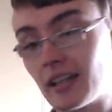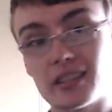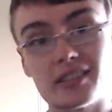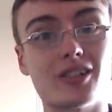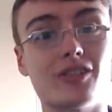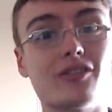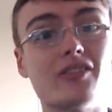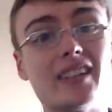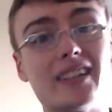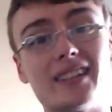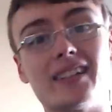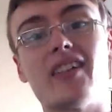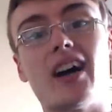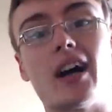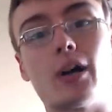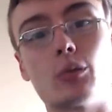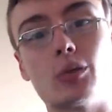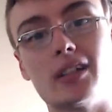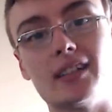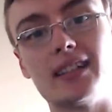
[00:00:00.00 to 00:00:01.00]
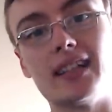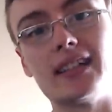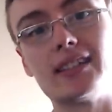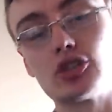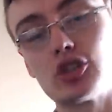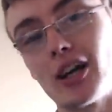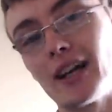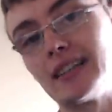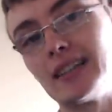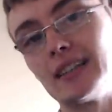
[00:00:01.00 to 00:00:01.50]
because obviously that would have
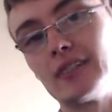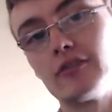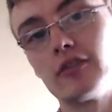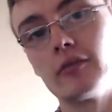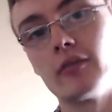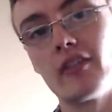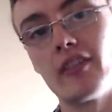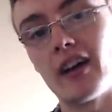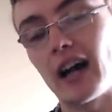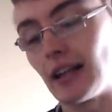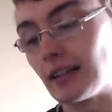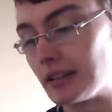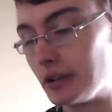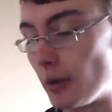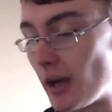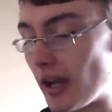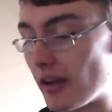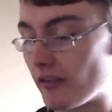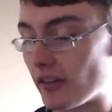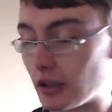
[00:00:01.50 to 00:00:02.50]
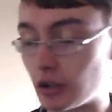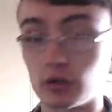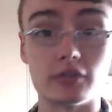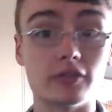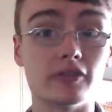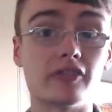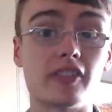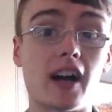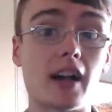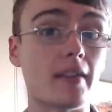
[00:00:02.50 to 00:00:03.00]
detracted from the value if I
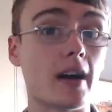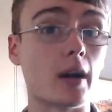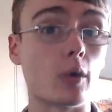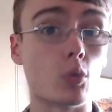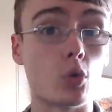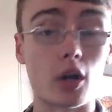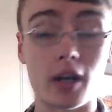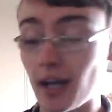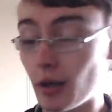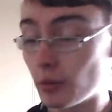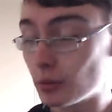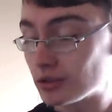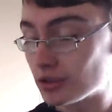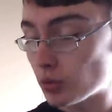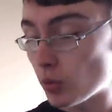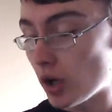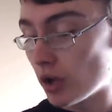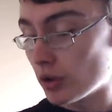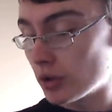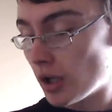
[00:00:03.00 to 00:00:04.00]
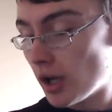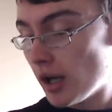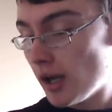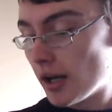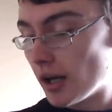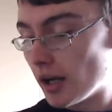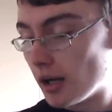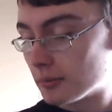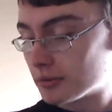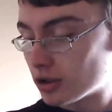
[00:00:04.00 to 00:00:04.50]
couldn't find that one ounce one.
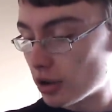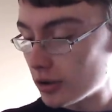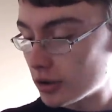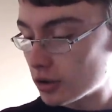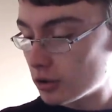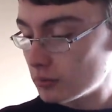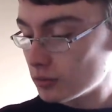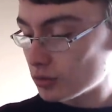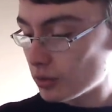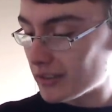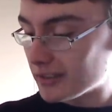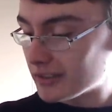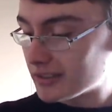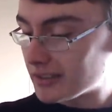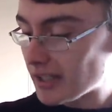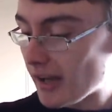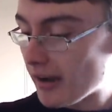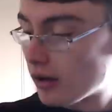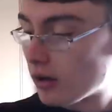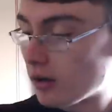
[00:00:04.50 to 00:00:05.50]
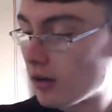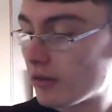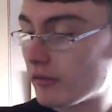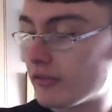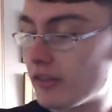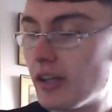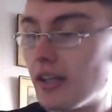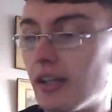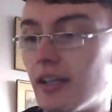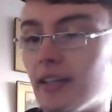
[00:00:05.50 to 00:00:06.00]
Um, so it comes with a set of